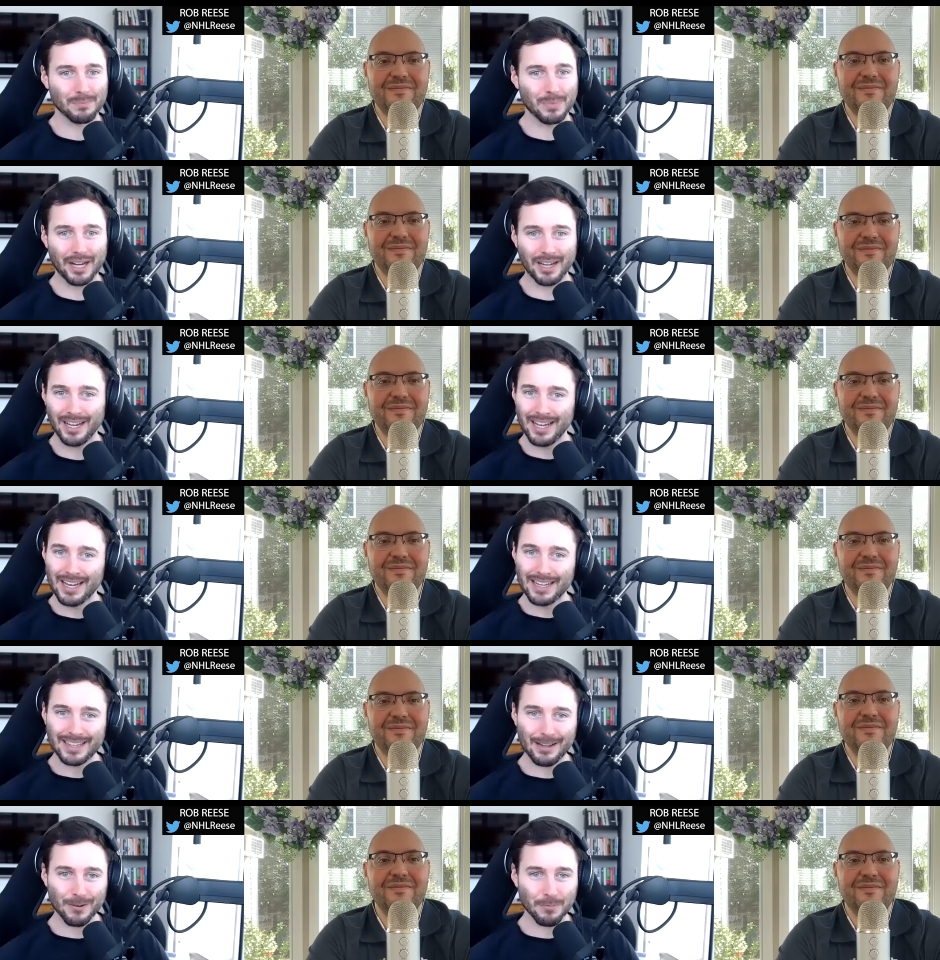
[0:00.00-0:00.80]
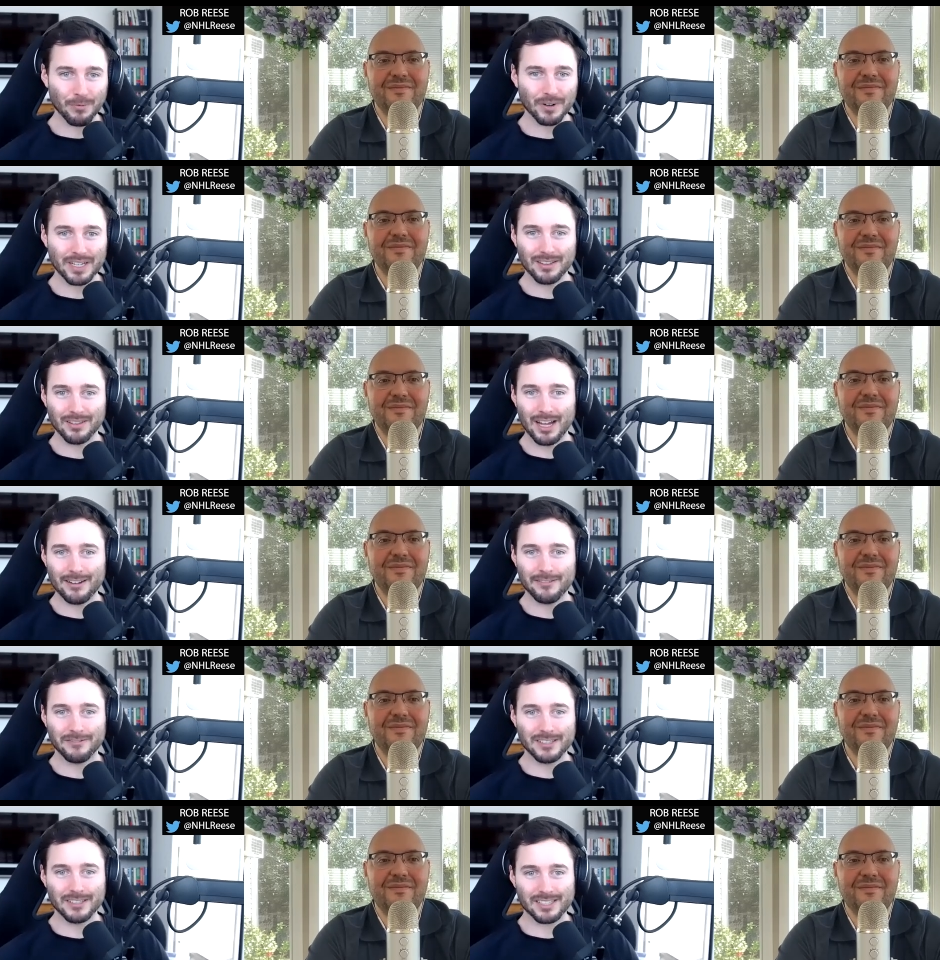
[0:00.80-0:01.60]
Speaker 1: But they were pretty
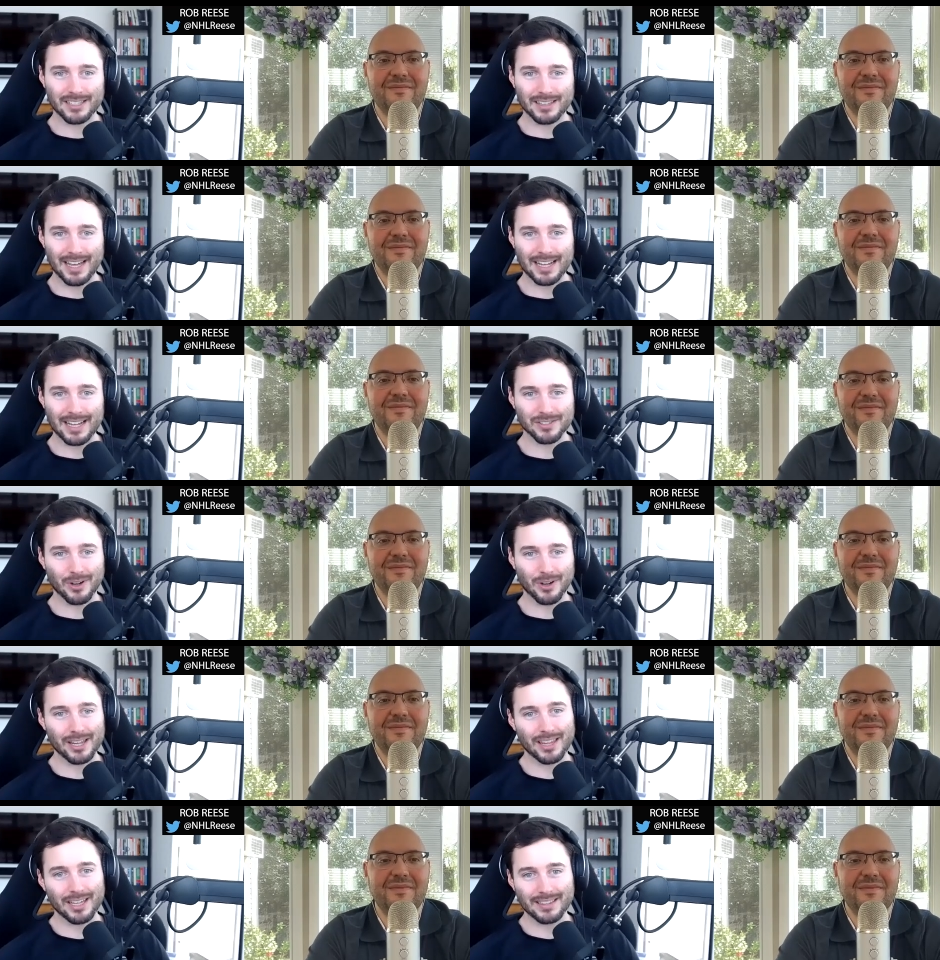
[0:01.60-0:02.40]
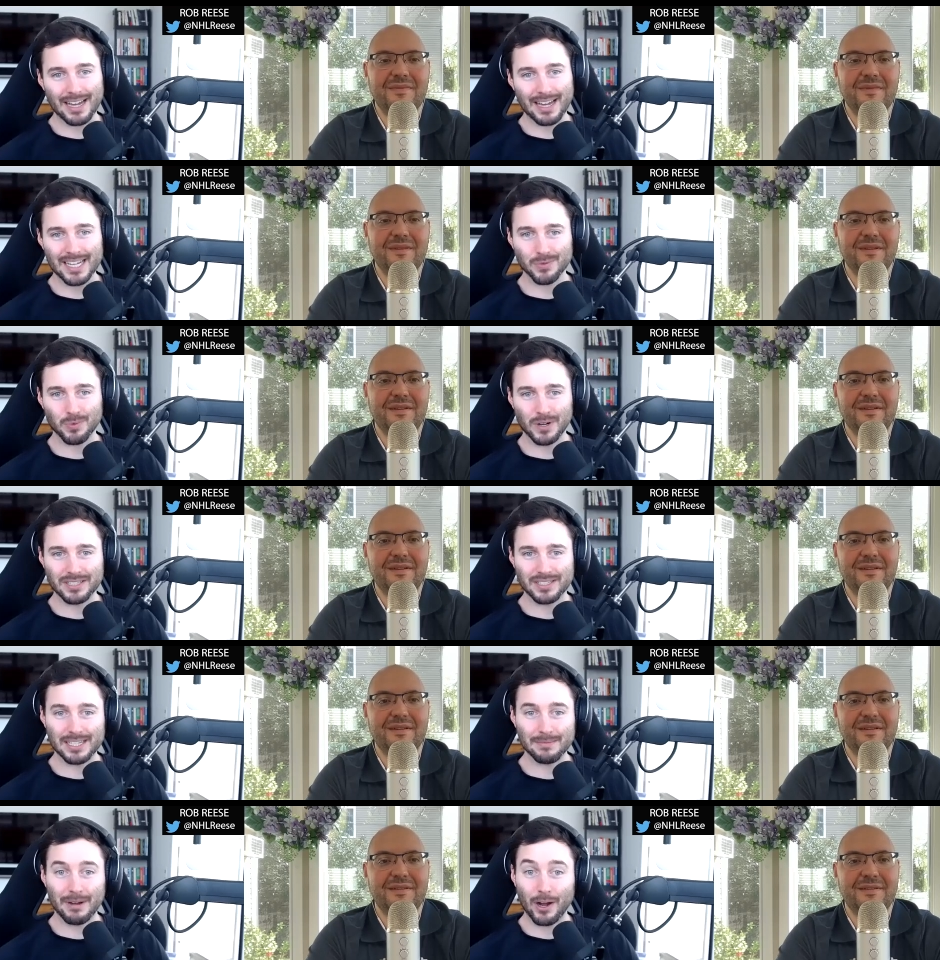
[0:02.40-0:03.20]
lifeless in that. So I think that's one
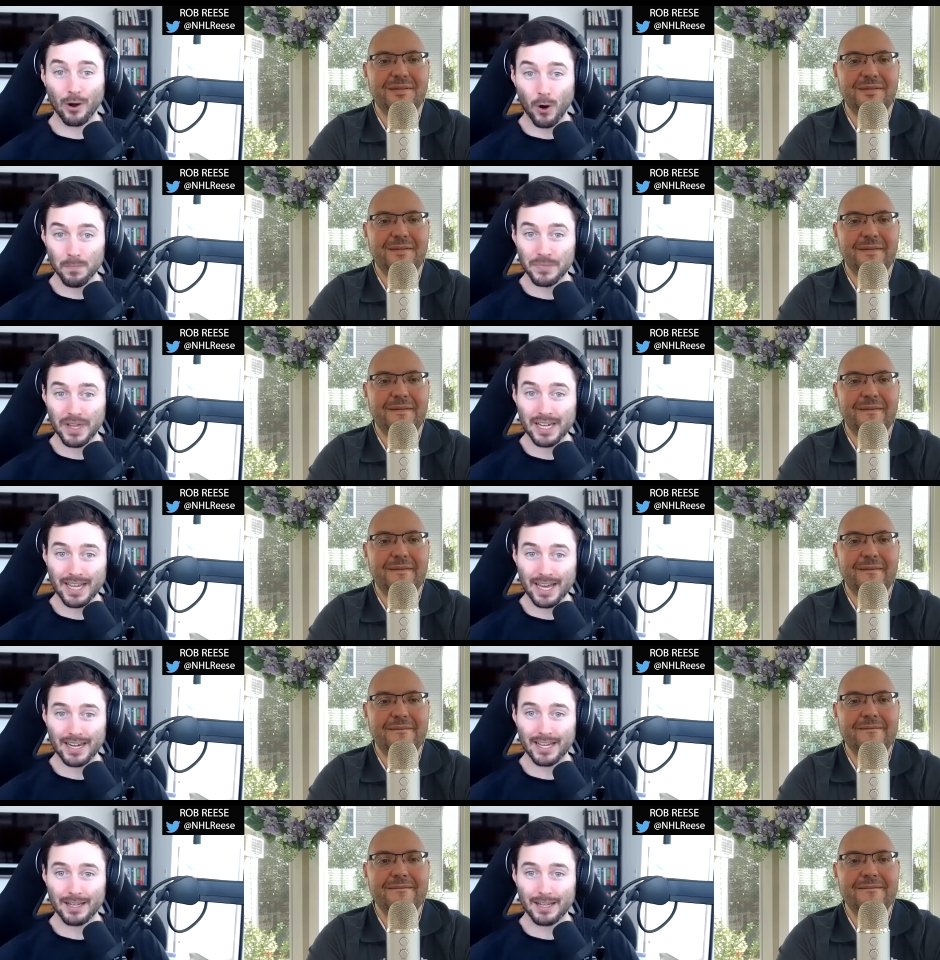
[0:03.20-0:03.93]
team I hope they get